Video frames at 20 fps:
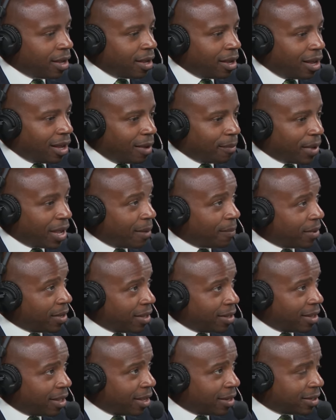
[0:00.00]
Uh, I'm
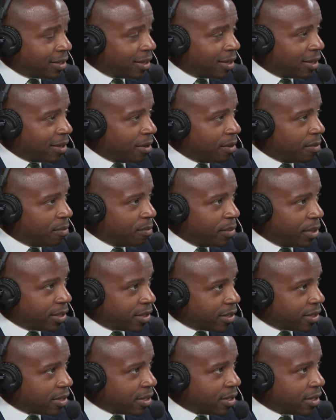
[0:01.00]
happy that uh,
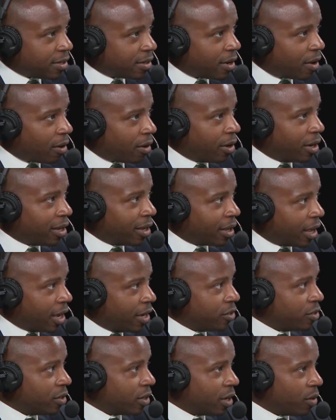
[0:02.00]
businesses are
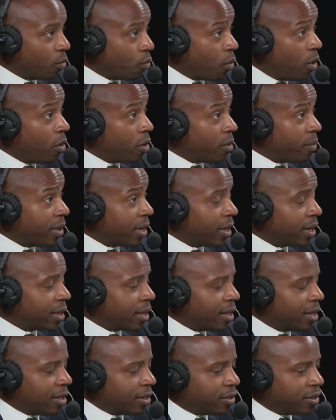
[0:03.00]
engaging and welcoming
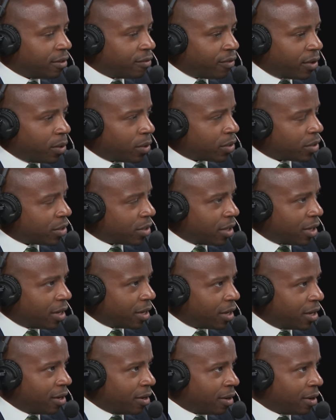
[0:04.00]
uh, to folks uh,
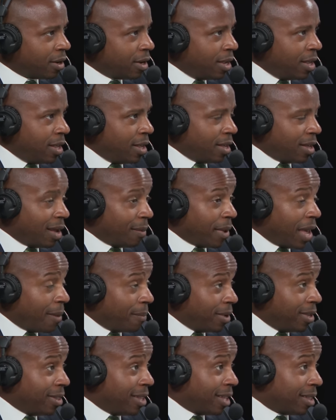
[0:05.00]
here. I'm
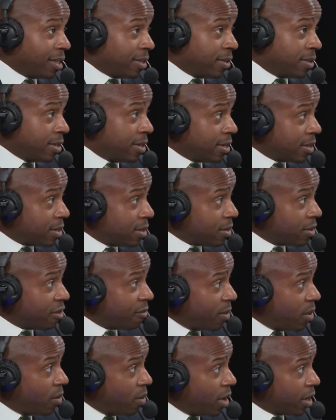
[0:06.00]
happy that the citizens
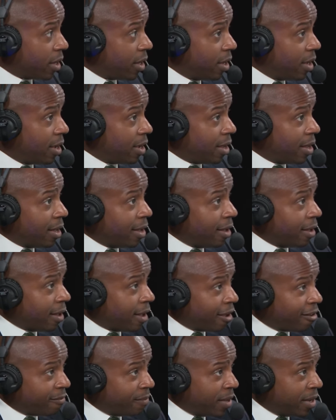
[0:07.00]
of Milwaukee uh,
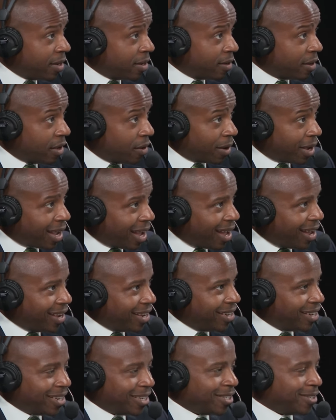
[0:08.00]
have been uh,
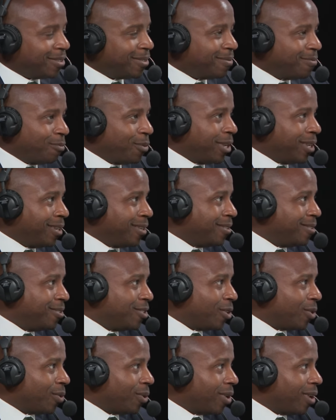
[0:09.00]
kind, as we
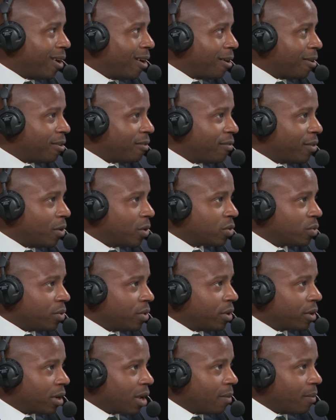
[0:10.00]
generally are to folks when
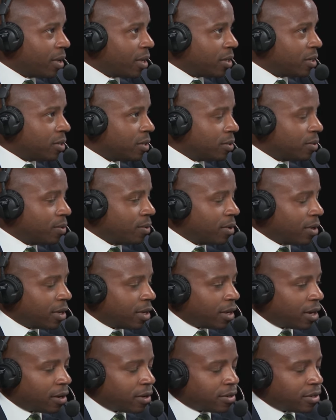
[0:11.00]
they're coming to
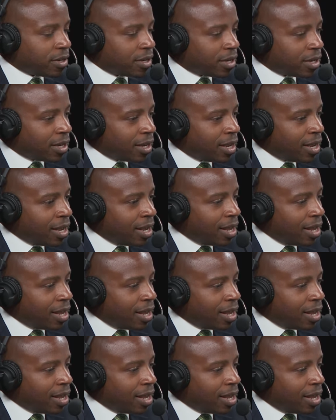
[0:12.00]
uh, our city.